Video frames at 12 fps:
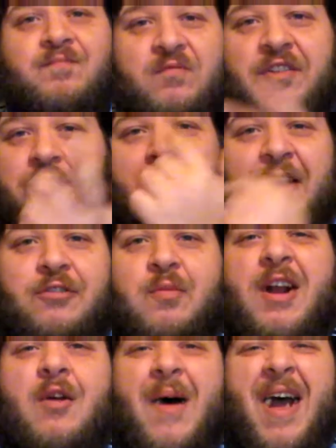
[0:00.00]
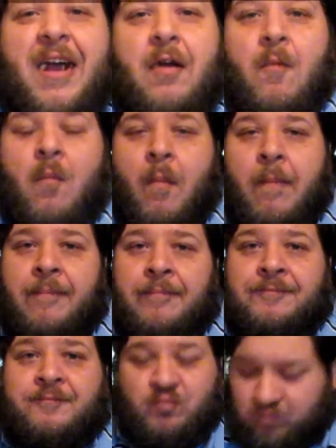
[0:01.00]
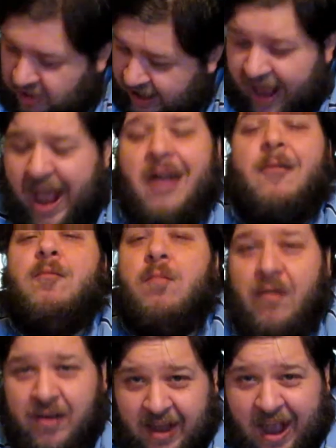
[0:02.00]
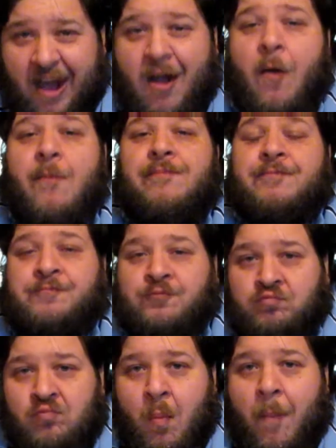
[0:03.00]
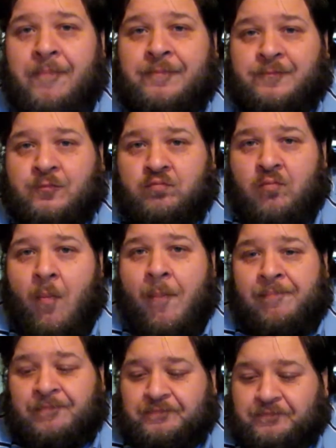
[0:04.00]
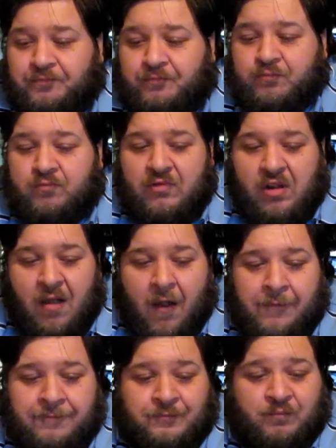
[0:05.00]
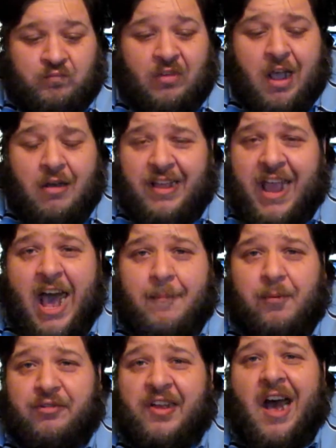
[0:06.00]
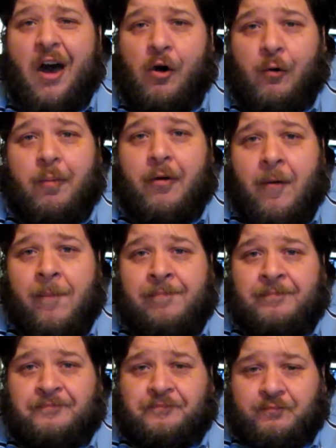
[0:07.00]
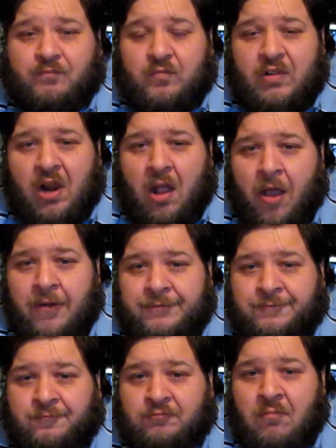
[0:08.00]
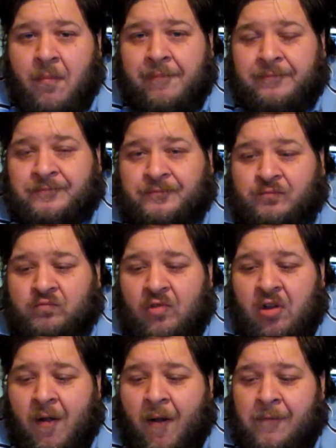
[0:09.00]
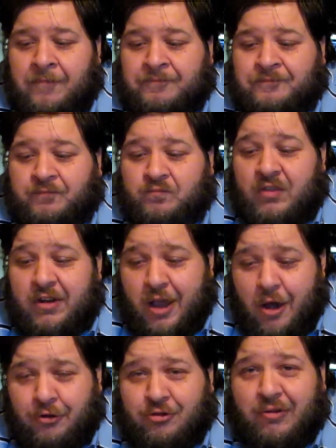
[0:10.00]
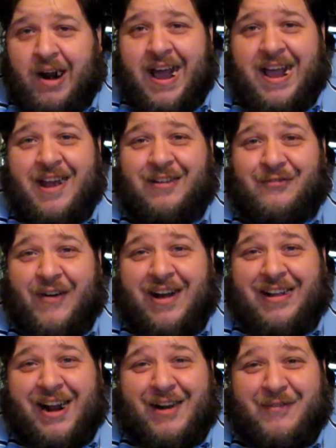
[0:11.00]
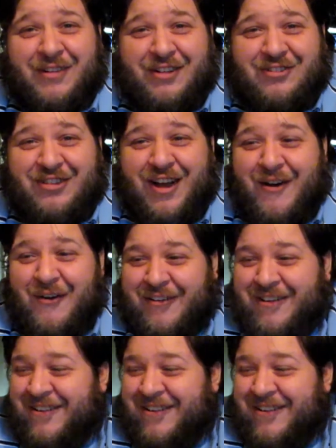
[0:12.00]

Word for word: The spice went away. Did it really? Yeah. Yeah. So really, it's a joke then. No, the apples help. No, I mean the cheese. The cheese. You try and find no, out the no, joke.